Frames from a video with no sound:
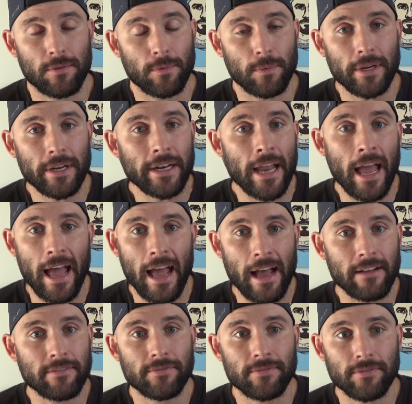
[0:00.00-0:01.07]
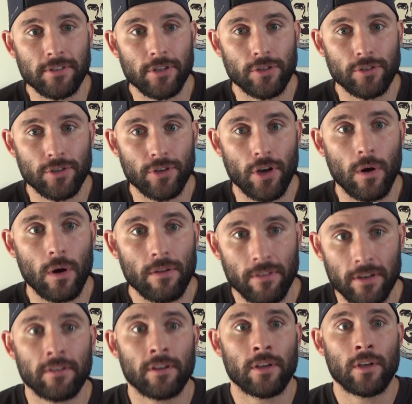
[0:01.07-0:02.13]
3.5 years ago, and
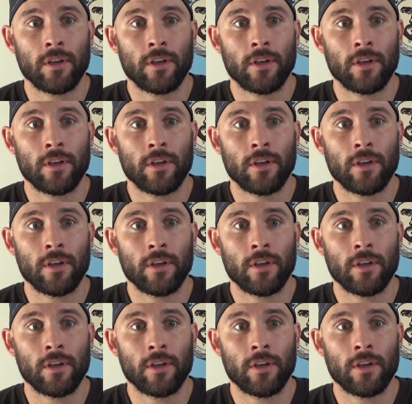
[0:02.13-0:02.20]
then